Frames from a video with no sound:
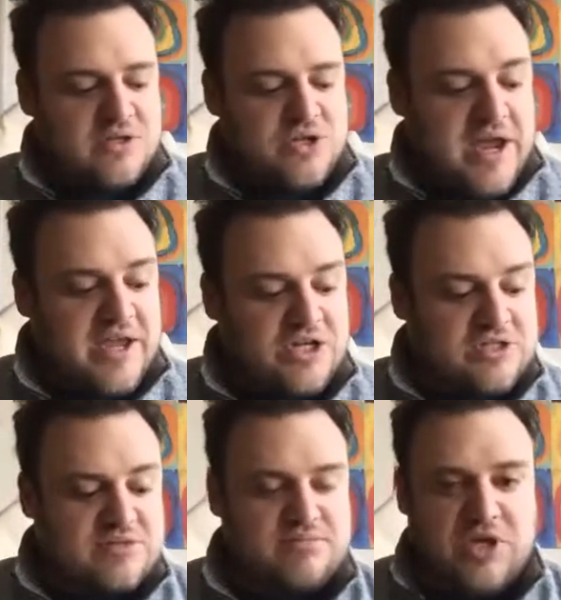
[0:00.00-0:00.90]
I can
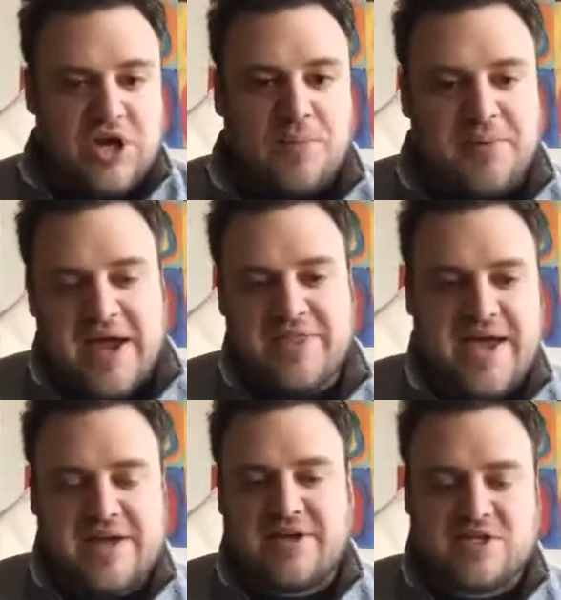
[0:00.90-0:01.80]
just, apply
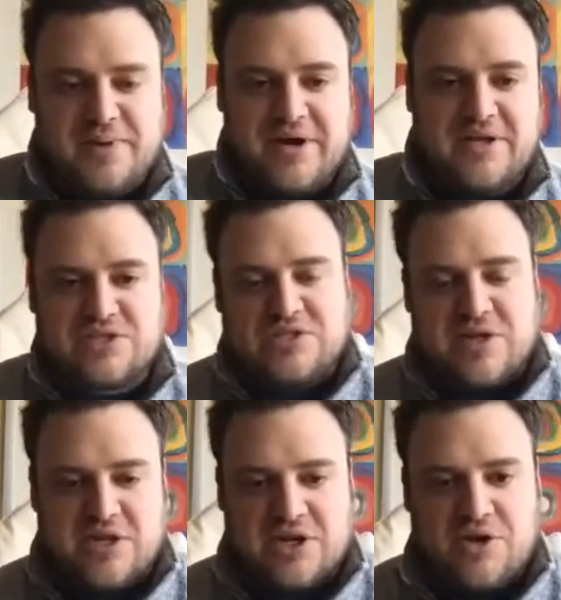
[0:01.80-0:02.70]
that experience to
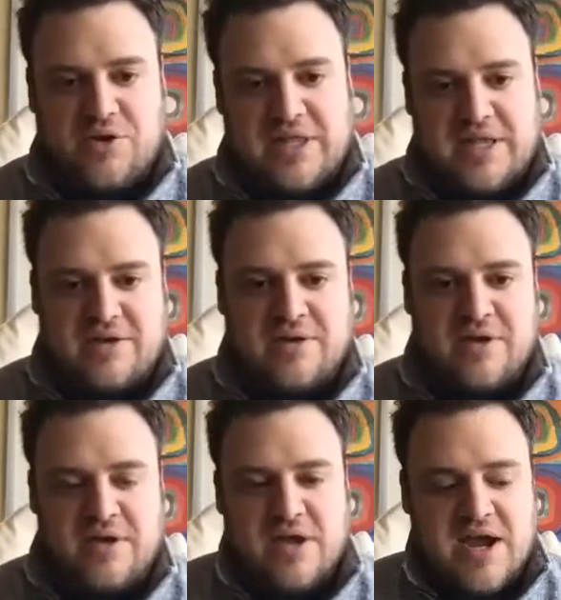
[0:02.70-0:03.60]
something new and then
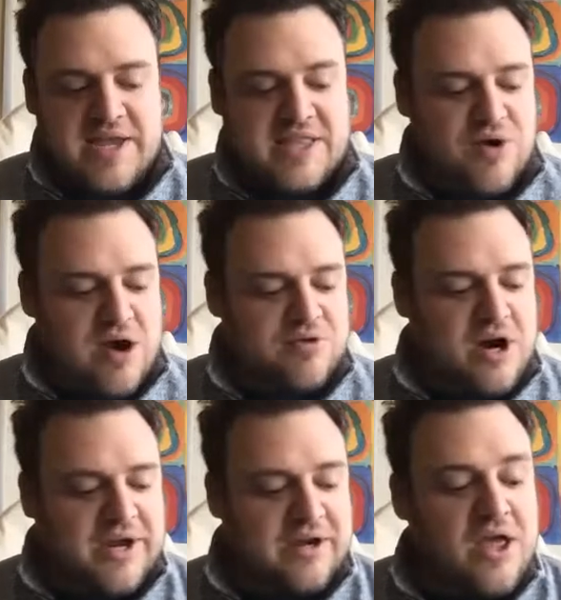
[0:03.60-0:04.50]
kind of hit the ground
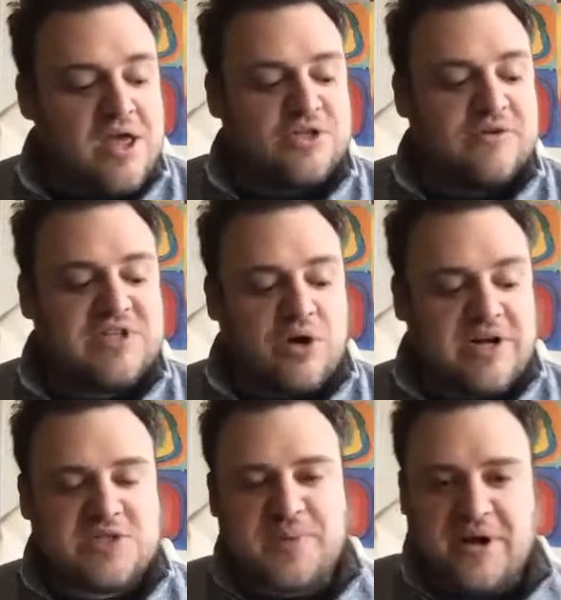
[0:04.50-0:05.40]
running. So if someone
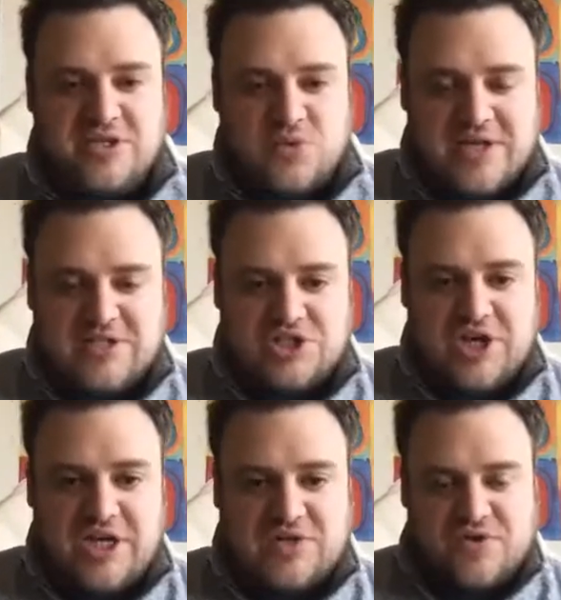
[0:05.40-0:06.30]
experienced wants to
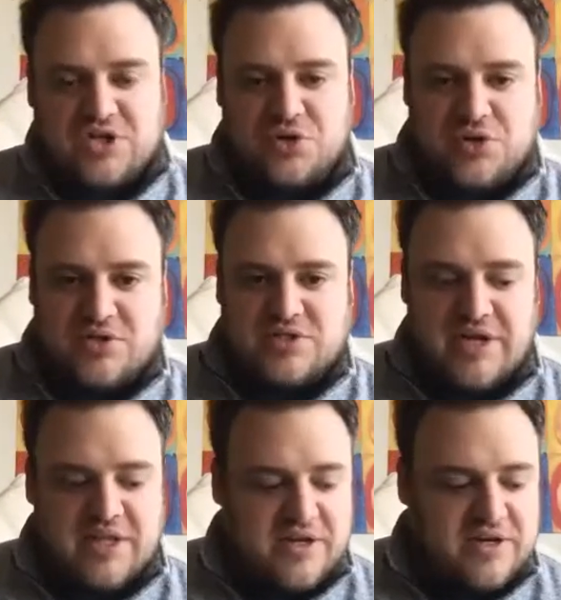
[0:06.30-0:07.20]
change to virtual
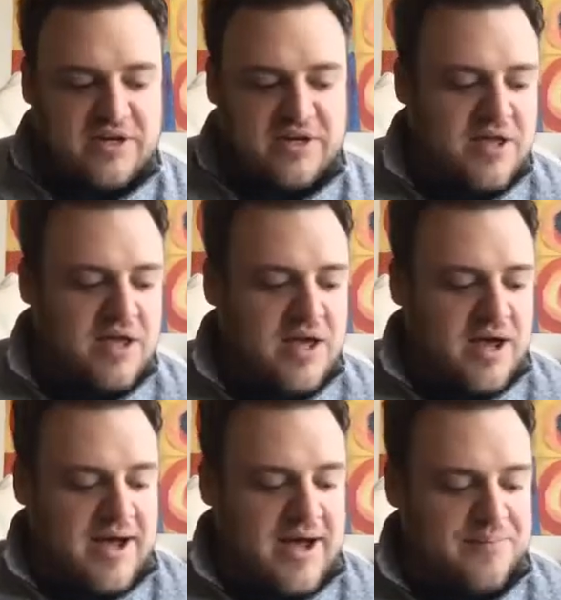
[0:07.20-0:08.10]
wholesaling,
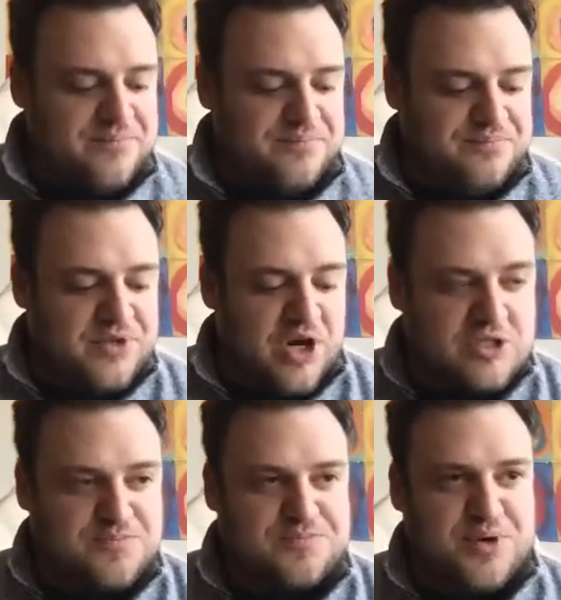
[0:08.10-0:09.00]

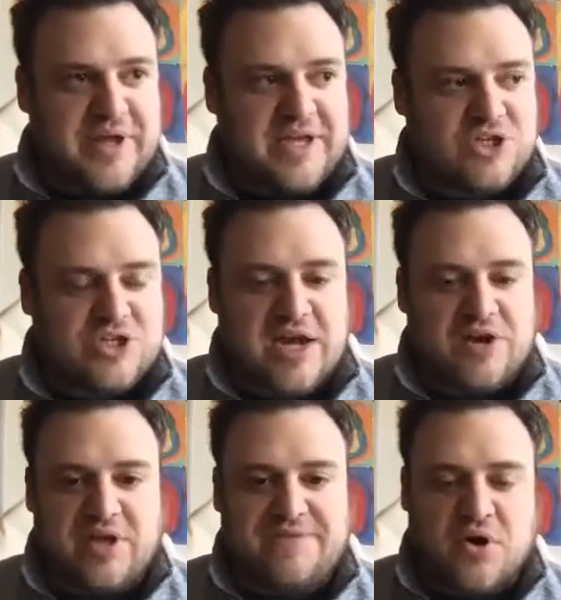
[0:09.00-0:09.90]
it's pretty easy. You just got to
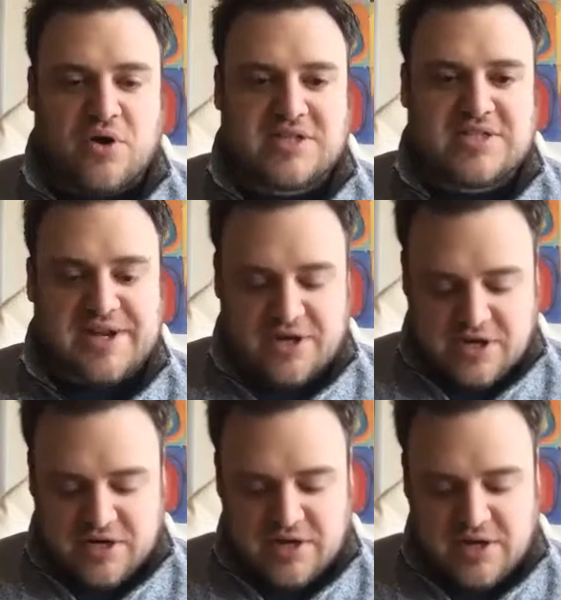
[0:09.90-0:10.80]
really focus on
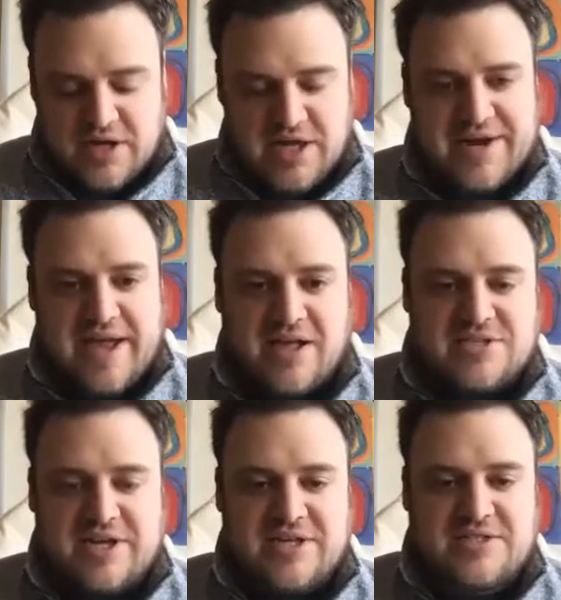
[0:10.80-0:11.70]
your
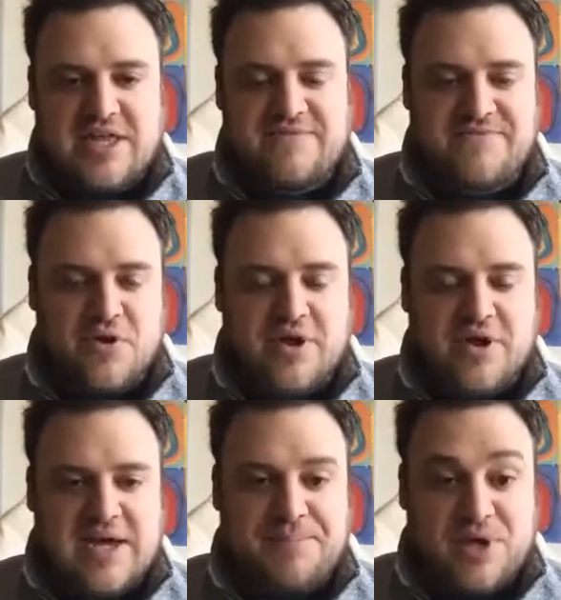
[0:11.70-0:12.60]
analysis and then focus
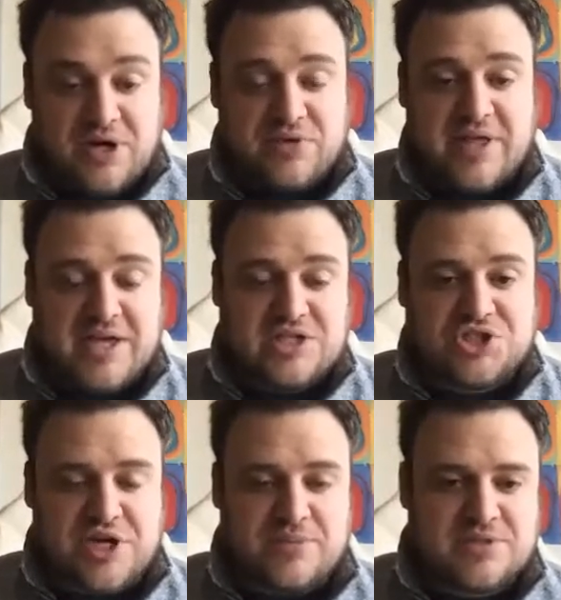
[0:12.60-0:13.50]
on building
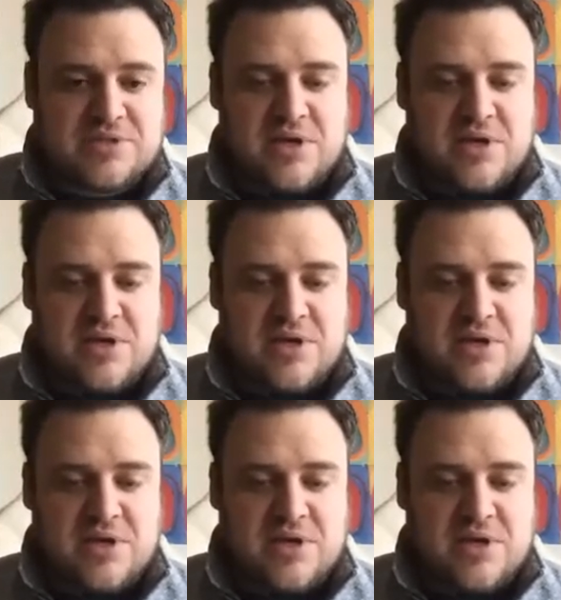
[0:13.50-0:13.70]
relationships